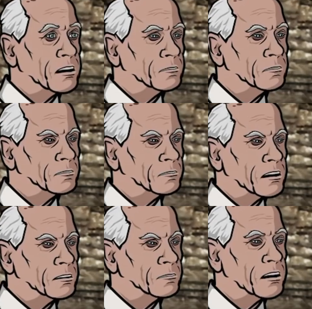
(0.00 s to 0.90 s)
and she says
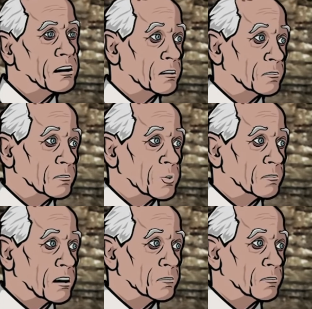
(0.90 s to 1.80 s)
she can't go
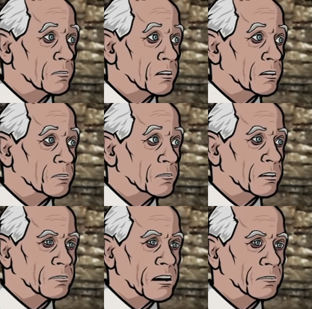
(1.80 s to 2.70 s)
to hospital
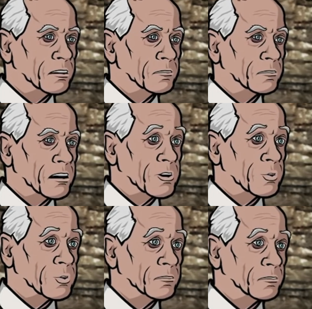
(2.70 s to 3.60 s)
because she's,
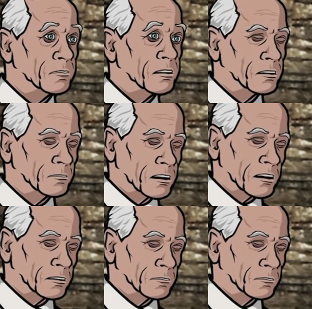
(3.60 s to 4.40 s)
quote, tripping